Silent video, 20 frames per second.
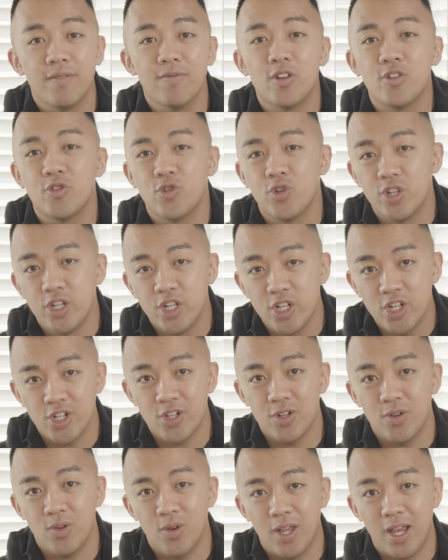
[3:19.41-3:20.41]
of the
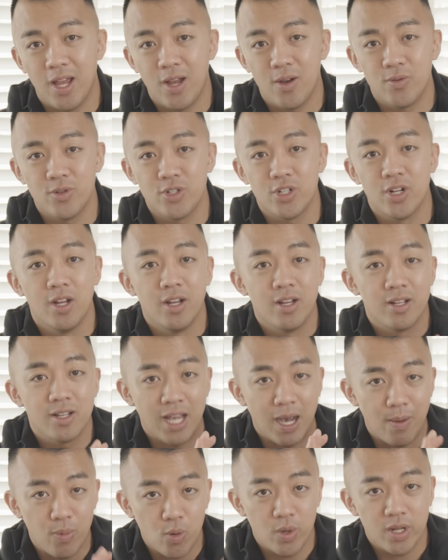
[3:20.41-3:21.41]
traditional lounge,
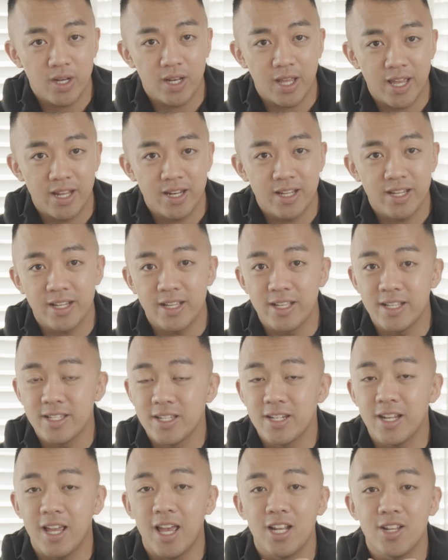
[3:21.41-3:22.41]
Capital One Landing is
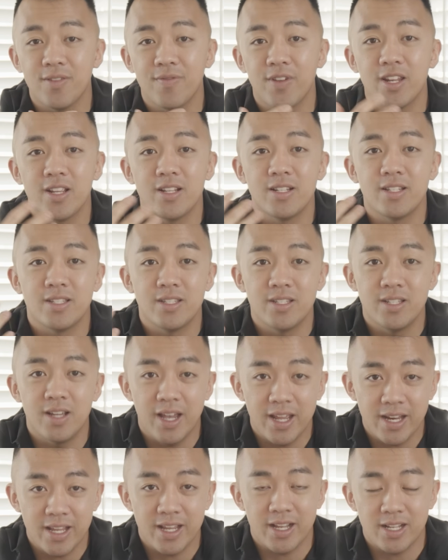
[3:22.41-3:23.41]
an elevated
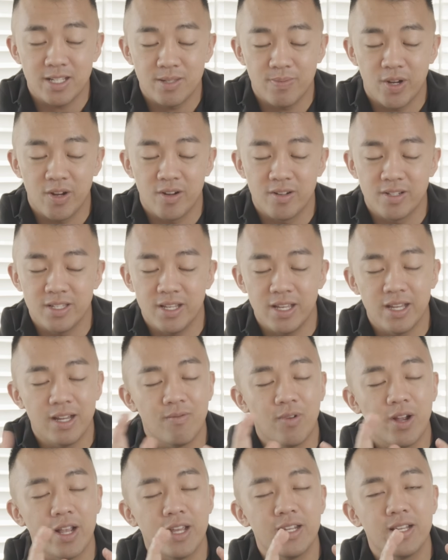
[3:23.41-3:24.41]
dining experience
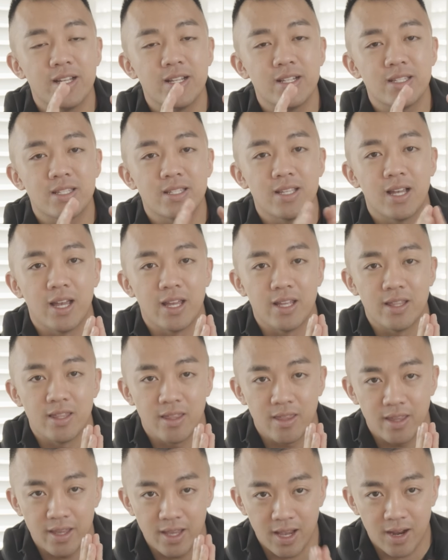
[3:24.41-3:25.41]
right inside
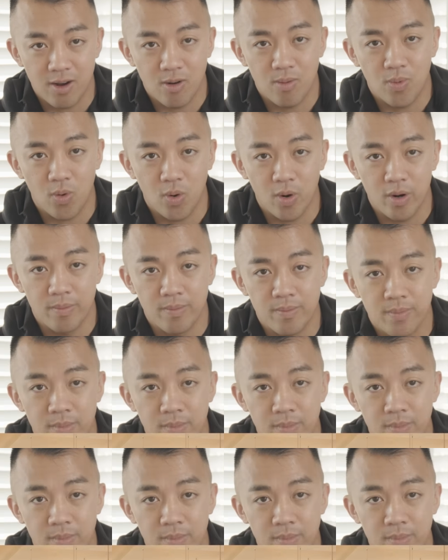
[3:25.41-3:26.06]
the airport. The